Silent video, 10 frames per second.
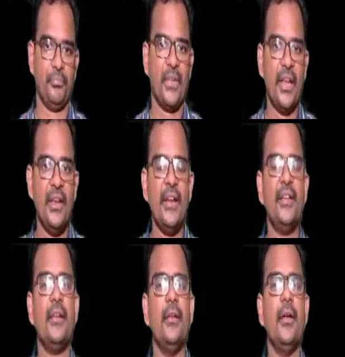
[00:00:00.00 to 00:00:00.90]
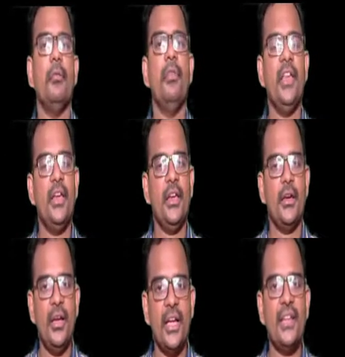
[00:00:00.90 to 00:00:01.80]
And later we
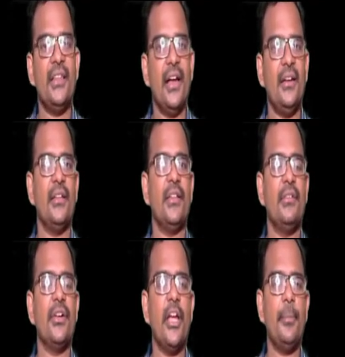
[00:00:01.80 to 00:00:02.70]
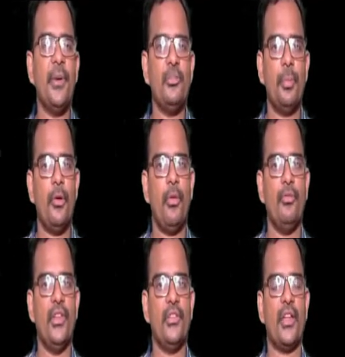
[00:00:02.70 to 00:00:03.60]
learned that the working principle
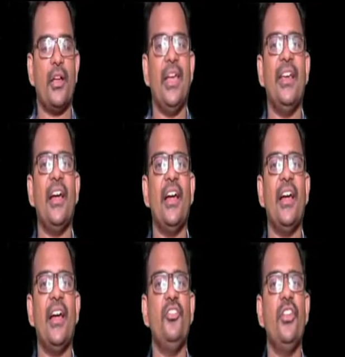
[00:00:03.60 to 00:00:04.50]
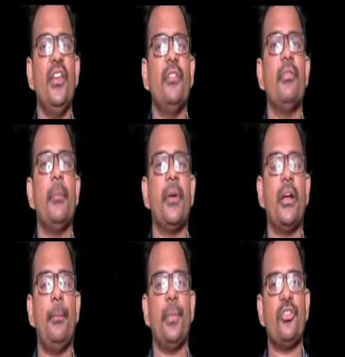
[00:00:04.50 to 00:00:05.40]
of this air conditioning is vapor
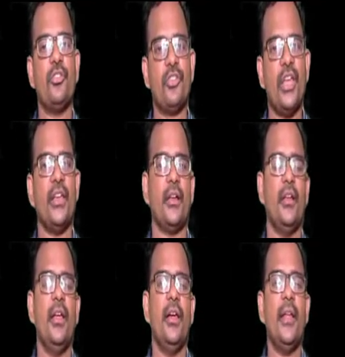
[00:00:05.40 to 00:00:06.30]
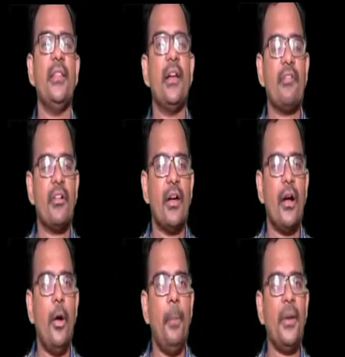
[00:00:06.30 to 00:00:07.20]
compression cycle, and the
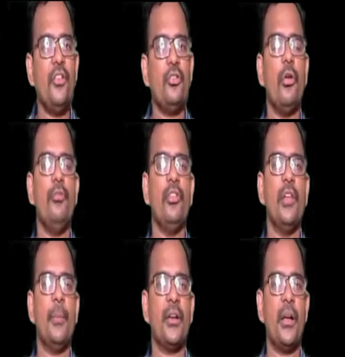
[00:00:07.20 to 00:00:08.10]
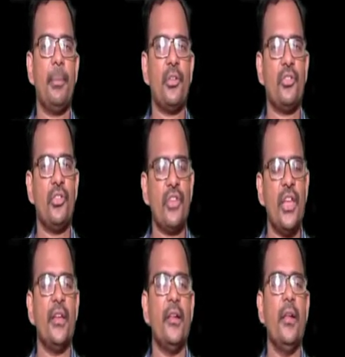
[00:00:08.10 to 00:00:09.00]
operation of this vapor compression
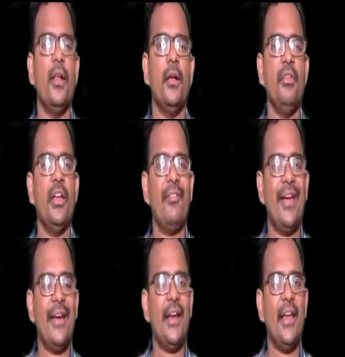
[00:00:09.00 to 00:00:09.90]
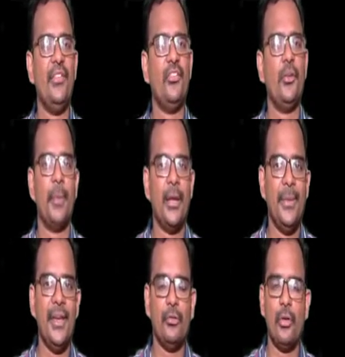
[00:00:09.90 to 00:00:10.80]
cycle we have analyzed by
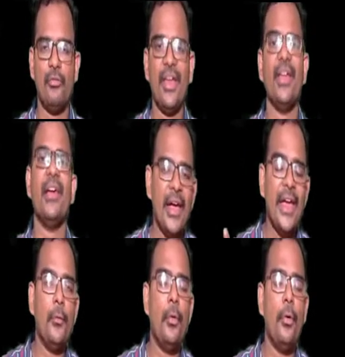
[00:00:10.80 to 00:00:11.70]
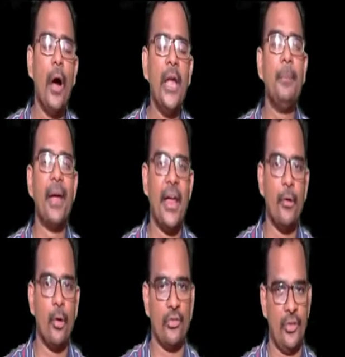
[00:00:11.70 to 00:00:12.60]
means of a hype
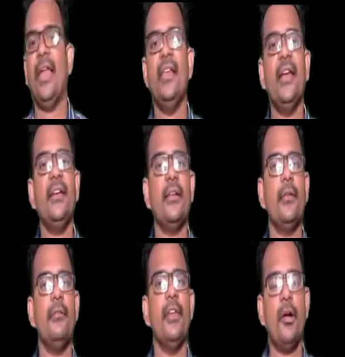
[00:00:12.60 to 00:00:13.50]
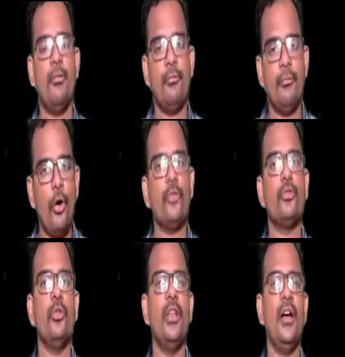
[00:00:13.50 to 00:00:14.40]
analogy. Later we have
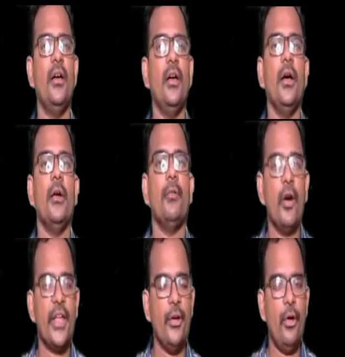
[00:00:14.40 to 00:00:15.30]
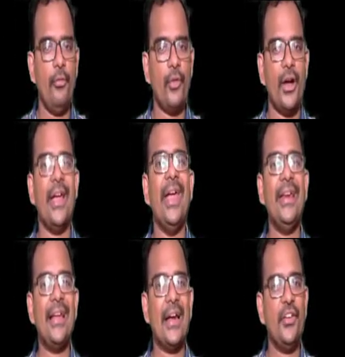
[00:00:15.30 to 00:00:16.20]
gone through the working of
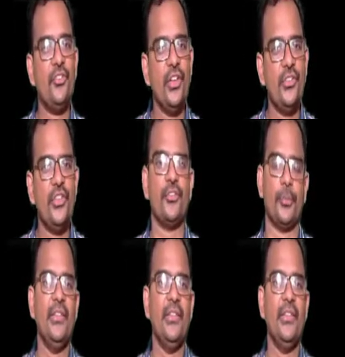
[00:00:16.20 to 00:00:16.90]
air conditioning system.